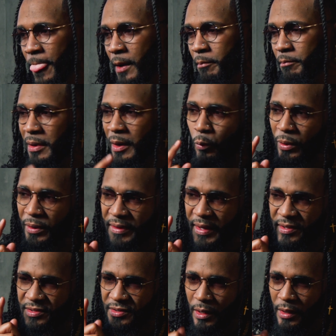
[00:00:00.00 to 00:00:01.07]
But when they
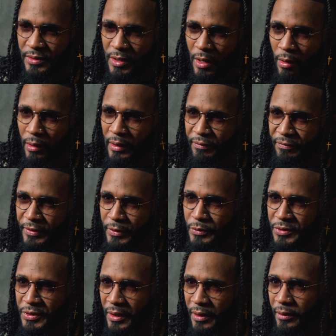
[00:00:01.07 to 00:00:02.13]
start talking
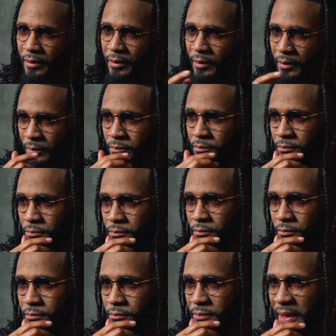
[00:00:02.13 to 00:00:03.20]
future,
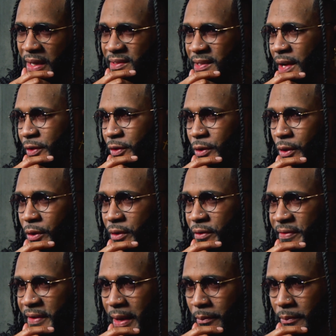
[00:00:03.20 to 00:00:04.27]
that's how you know your
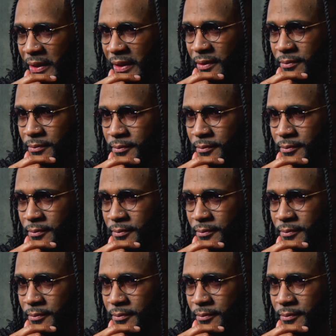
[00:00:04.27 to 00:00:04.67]
family.